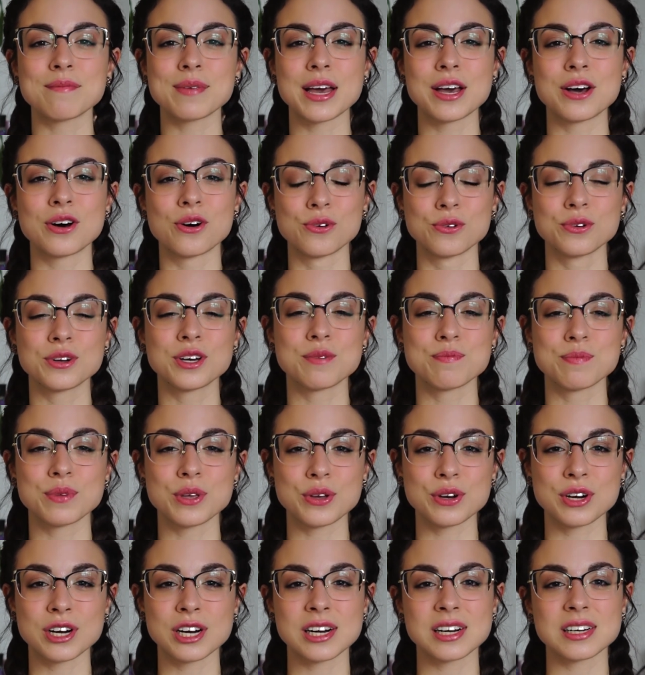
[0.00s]
my own
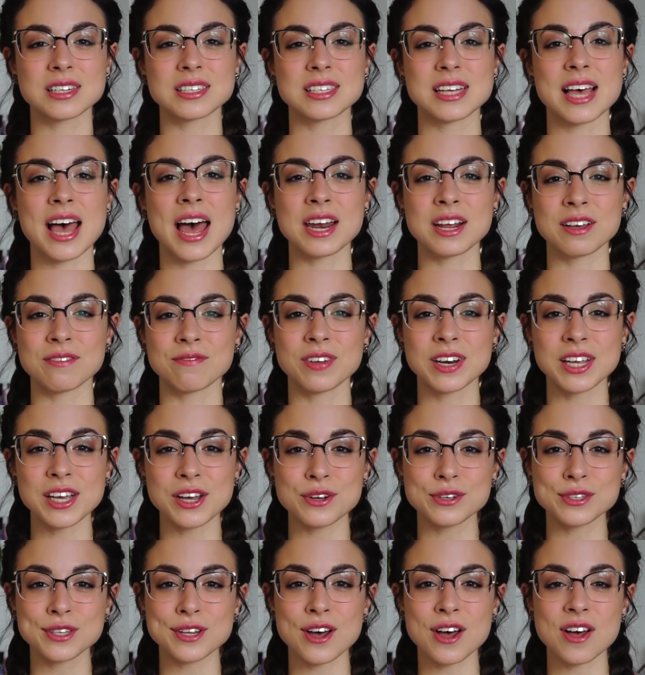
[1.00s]
computer to edit
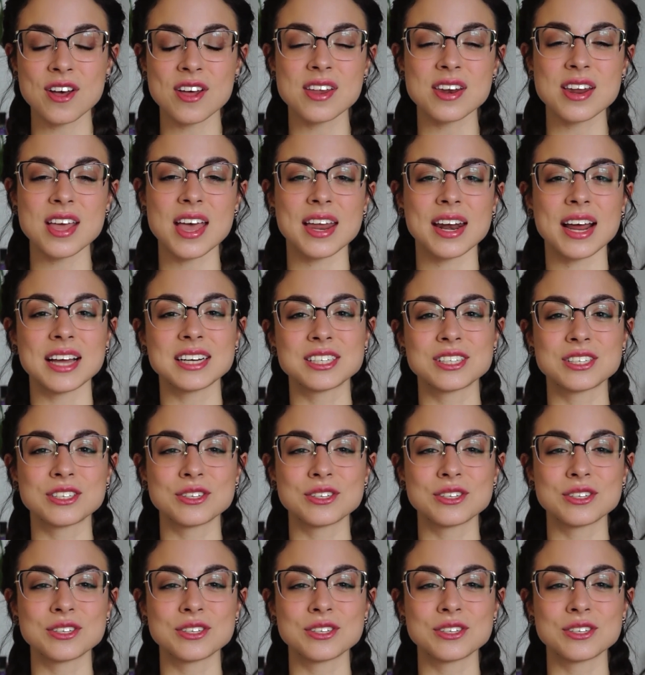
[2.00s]
videos on and I